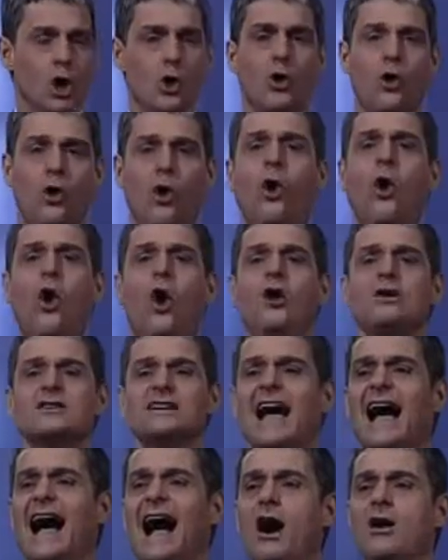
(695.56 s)
called
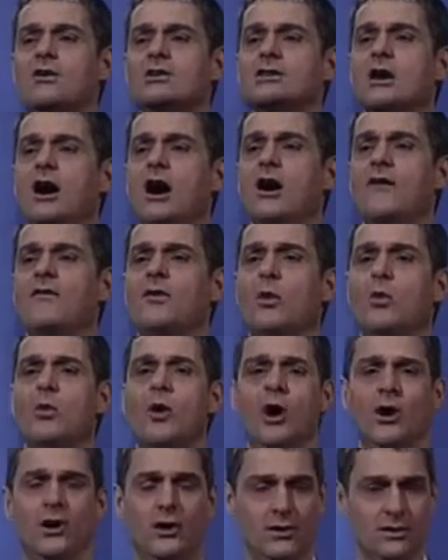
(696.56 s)
out of the
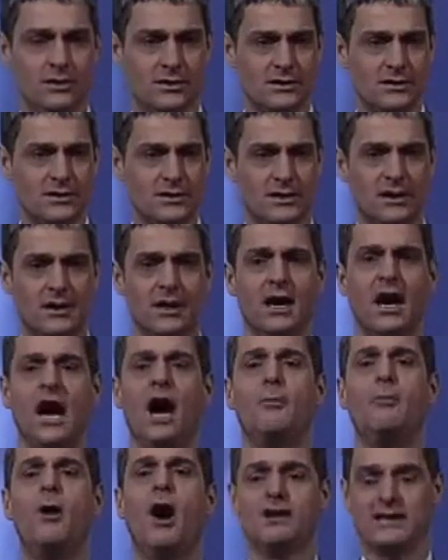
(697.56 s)
world
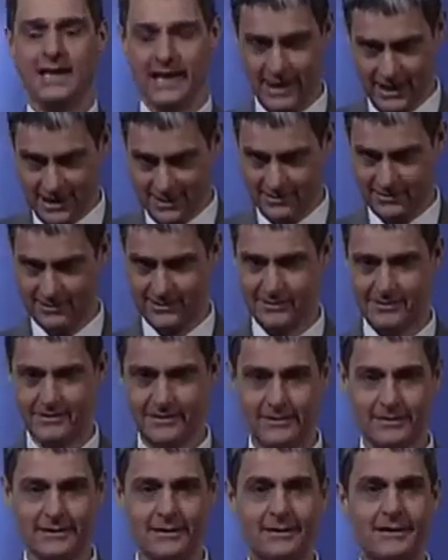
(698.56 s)
a body
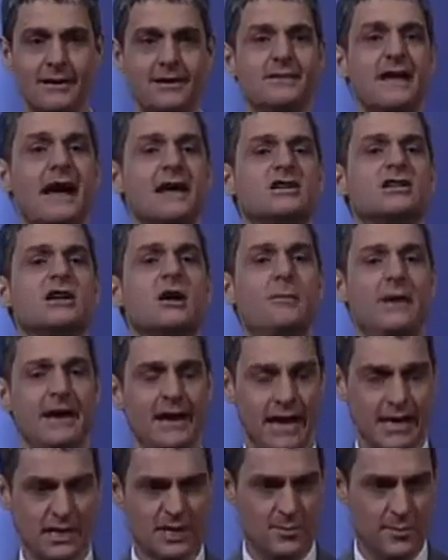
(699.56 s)
that shall be
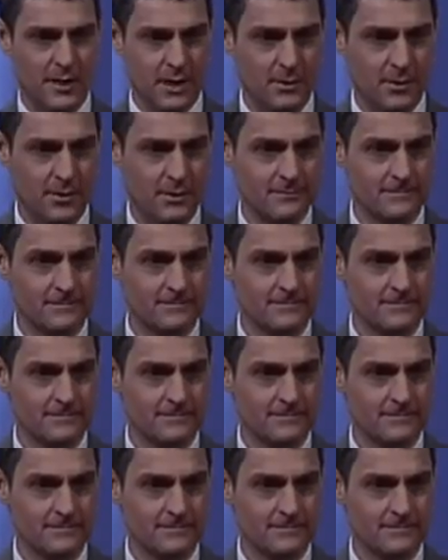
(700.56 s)
his people.